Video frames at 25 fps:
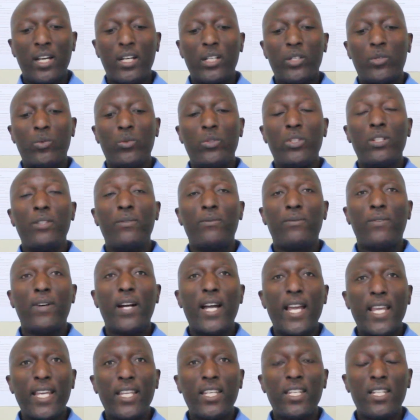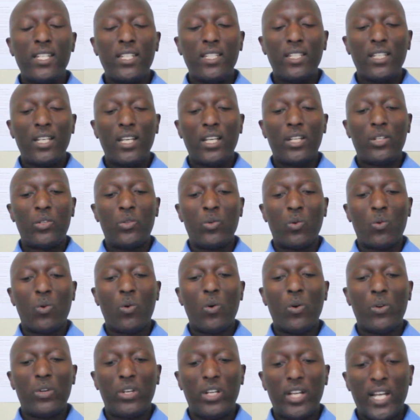to define,
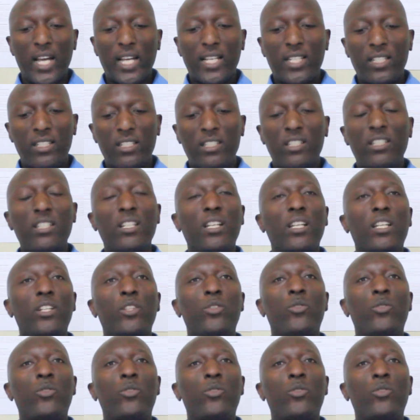to conduct,